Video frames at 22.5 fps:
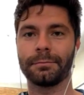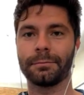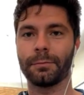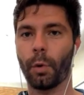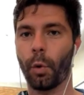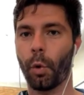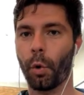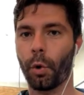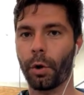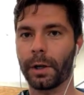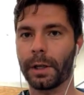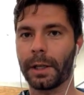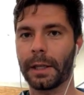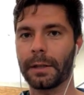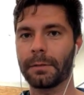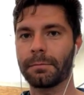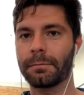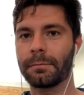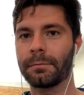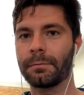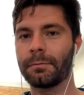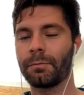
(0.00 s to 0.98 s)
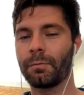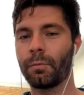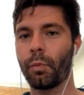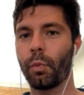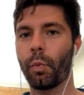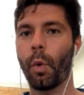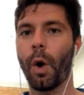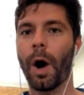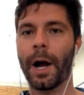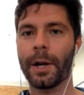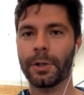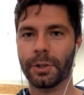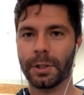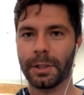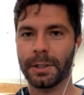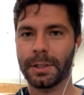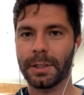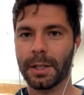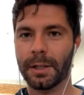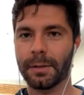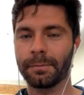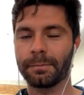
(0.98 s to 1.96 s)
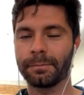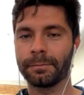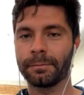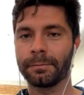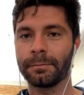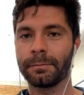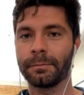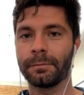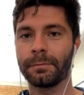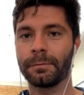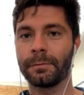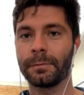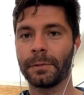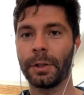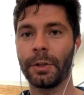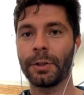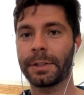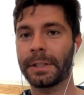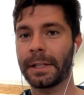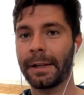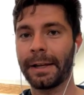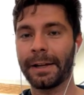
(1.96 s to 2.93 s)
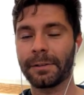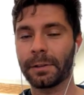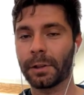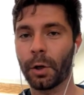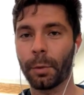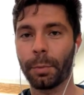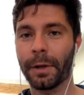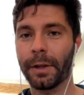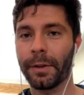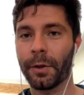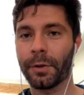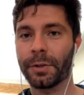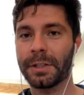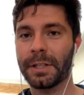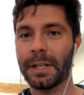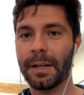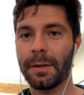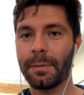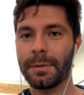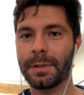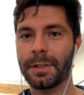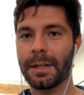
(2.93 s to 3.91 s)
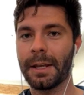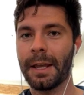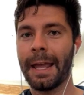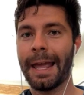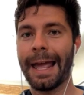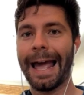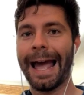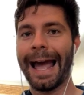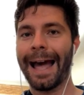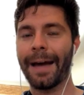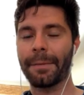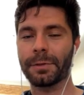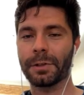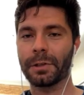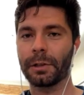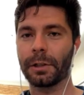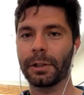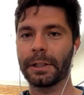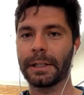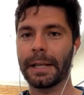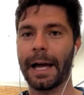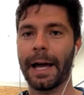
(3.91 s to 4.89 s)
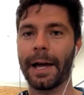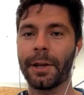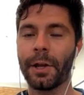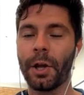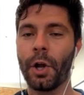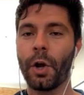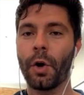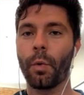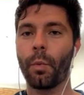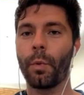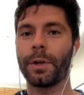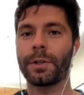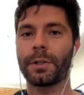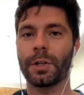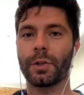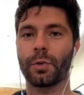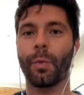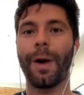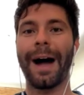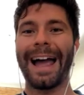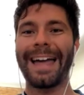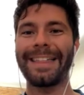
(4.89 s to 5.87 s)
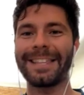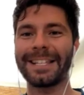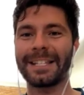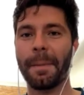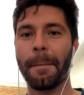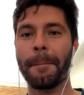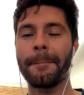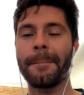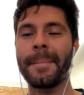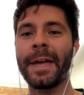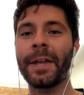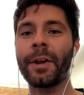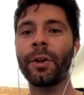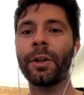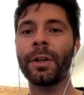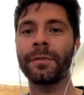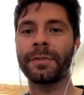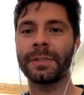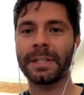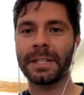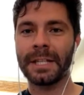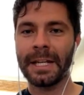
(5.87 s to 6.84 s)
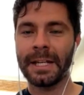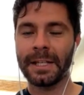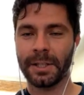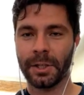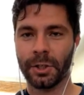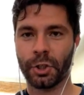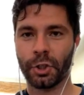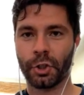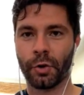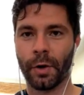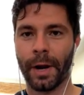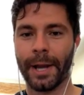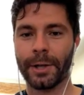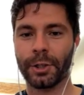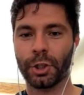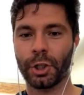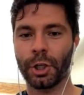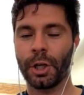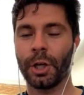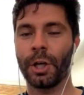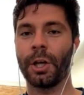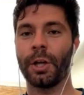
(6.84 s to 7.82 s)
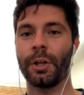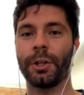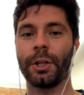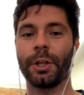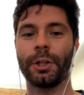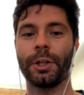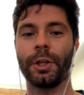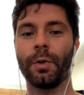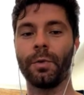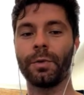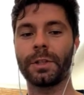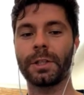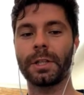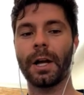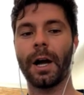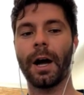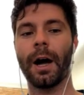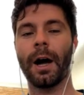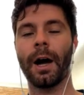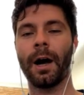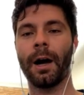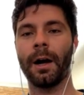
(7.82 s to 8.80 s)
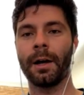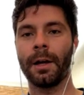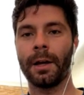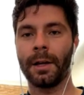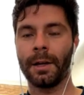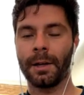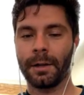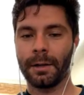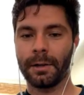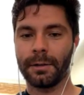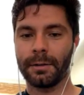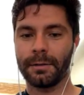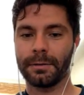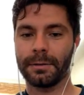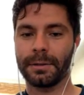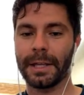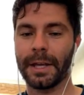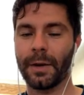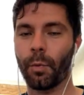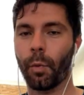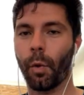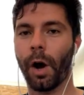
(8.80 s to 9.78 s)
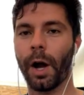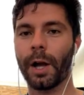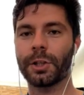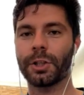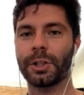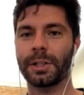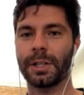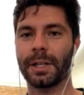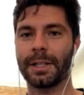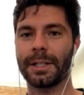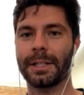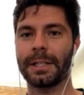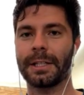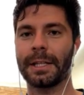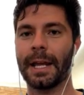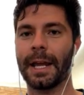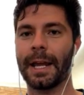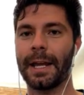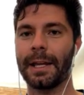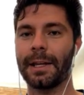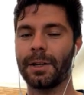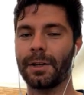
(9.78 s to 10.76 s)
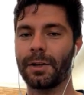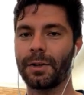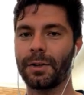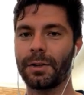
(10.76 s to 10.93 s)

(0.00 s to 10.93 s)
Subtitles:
Oregon, Washington, UCLA to go play those teams? Absolutely not. Which is why this middle of season stretch, the Utah, then Washington State,